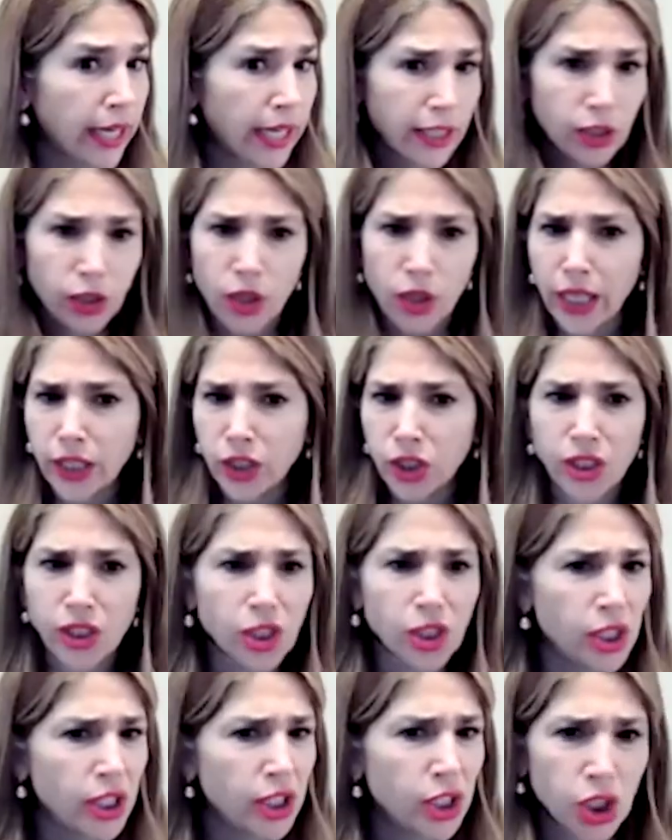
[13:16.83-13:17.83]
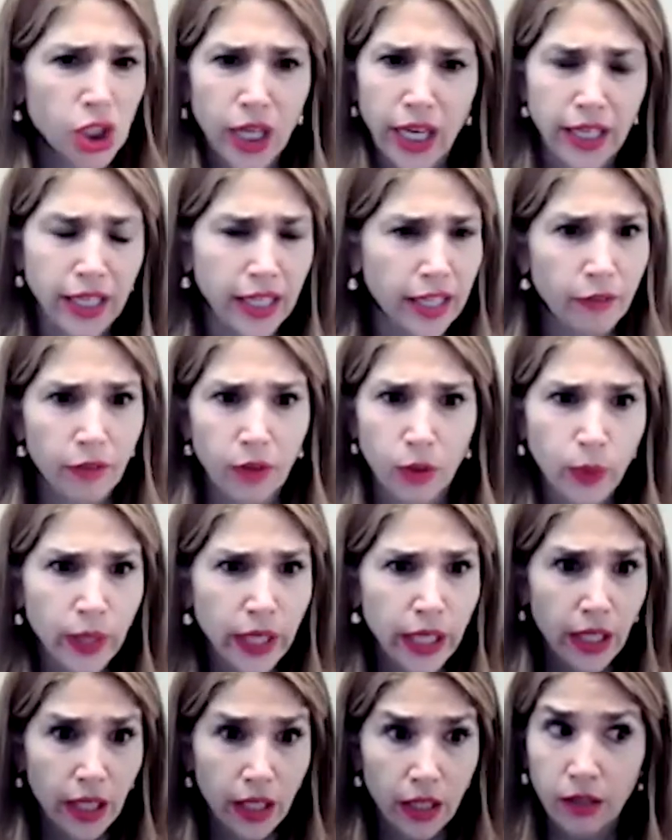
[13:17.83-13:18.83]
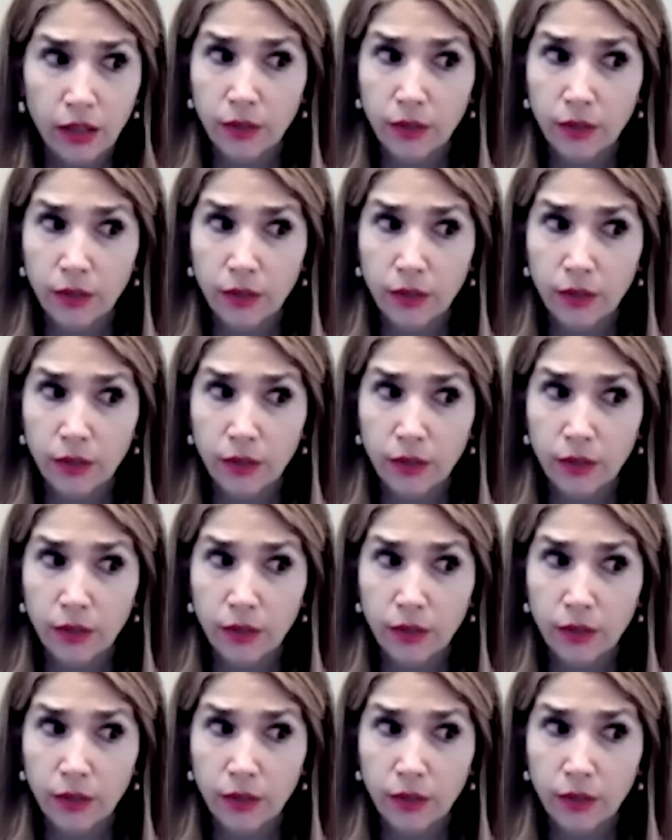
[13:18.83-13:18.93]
It's not just chit chatting every week.